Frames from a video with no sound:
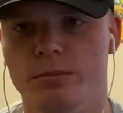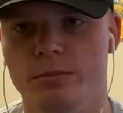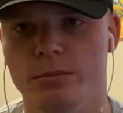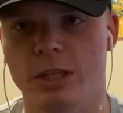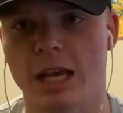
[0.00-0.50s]

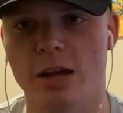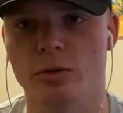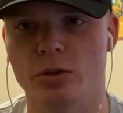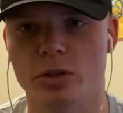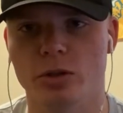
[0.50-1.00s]
the
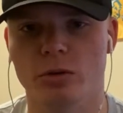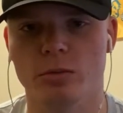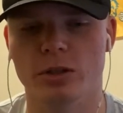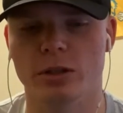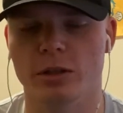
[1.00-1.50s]
Andor show,
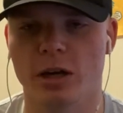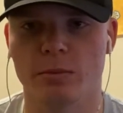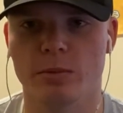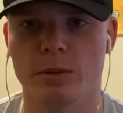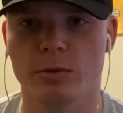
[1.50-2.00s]
which a lot of
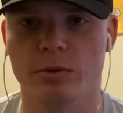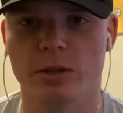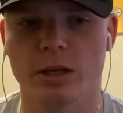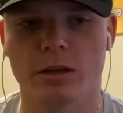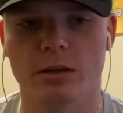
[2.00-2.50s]
people
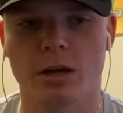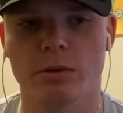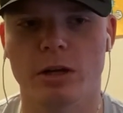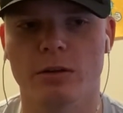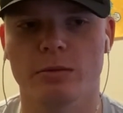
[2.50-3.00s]
think
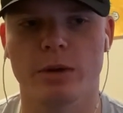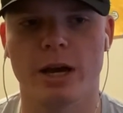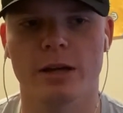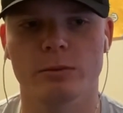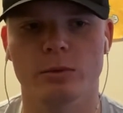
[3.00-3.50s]
coming out of the
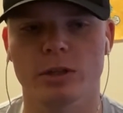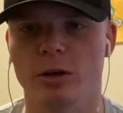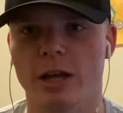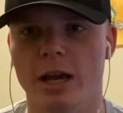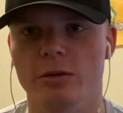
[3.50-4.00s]
bat when they heard
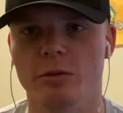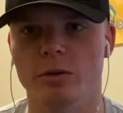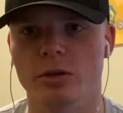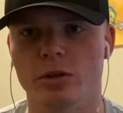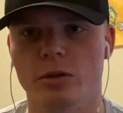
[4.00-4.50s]
Andor
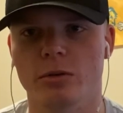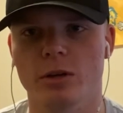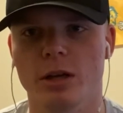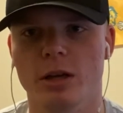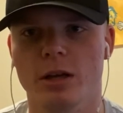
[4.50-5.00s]
show
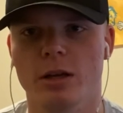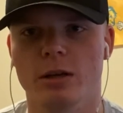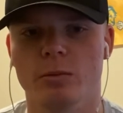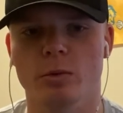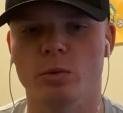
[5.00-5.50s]

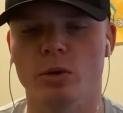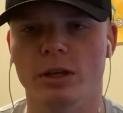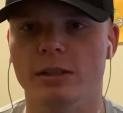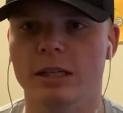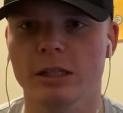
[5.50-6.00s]
weren't really
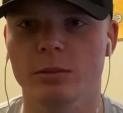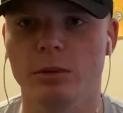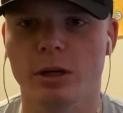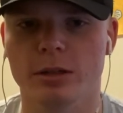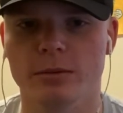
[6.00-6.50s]
excited
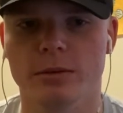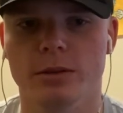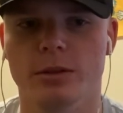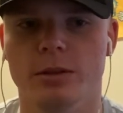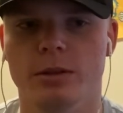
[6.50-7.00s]
about it.
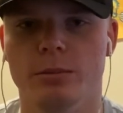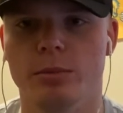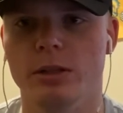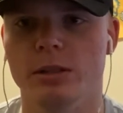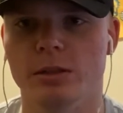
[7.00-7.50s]

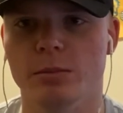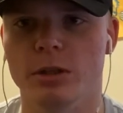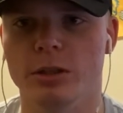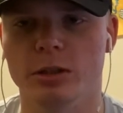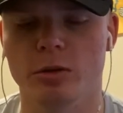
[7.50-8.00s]
But is it better
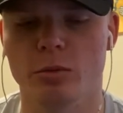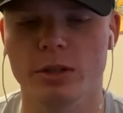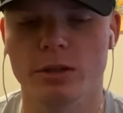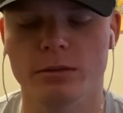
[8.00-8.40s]
than Kenobi?